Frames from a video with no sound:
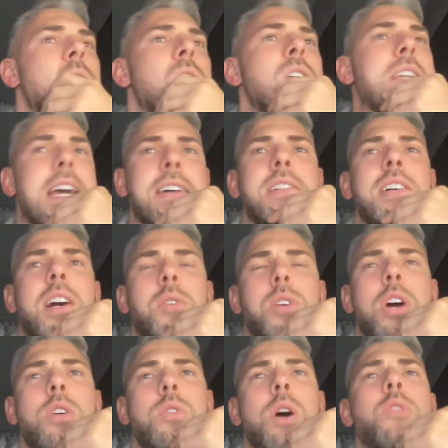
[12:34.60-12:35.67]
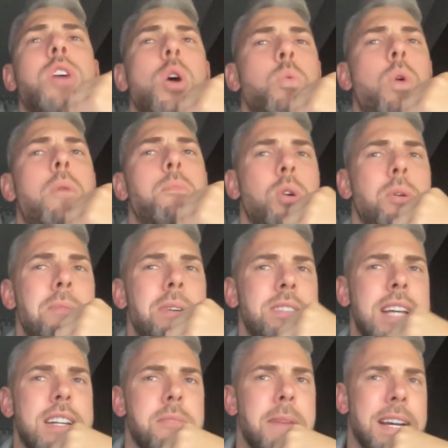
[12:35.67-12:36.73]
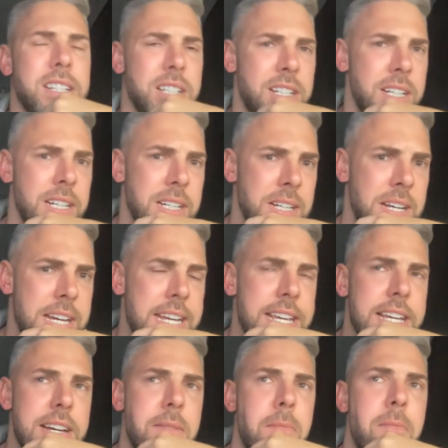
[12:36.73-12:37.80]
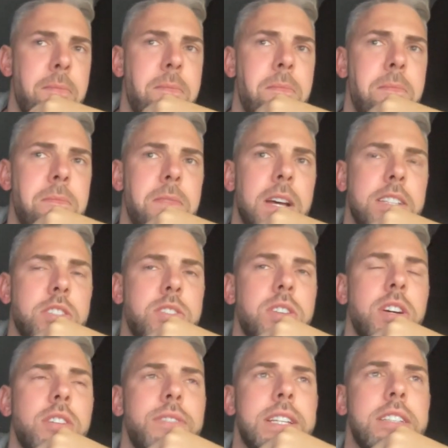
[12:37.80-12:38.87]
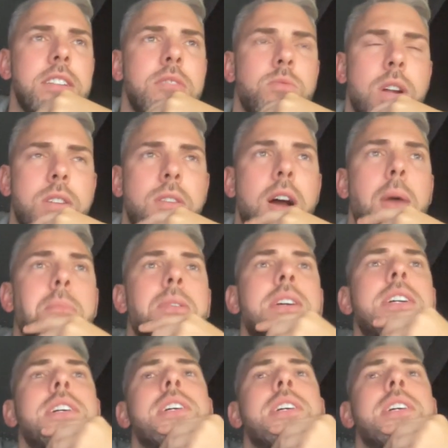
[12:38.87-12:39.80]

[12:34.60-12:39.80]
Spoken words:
Yeah, I'll go Watmore, but Danny Mack a deserving runner-up.